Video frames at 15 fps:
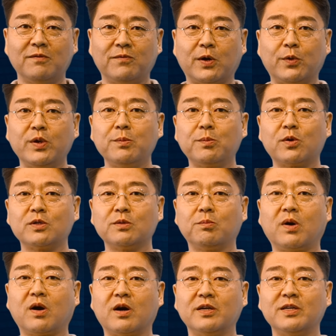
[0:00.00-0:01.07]
very important
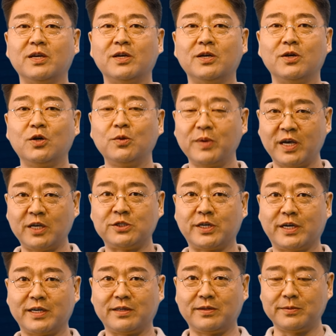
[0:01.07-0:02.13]
part of
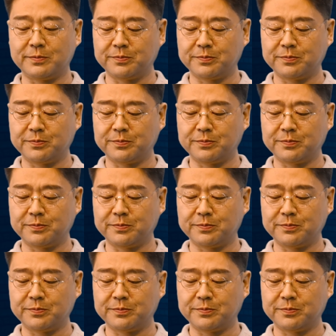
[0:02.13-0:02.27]
Agile.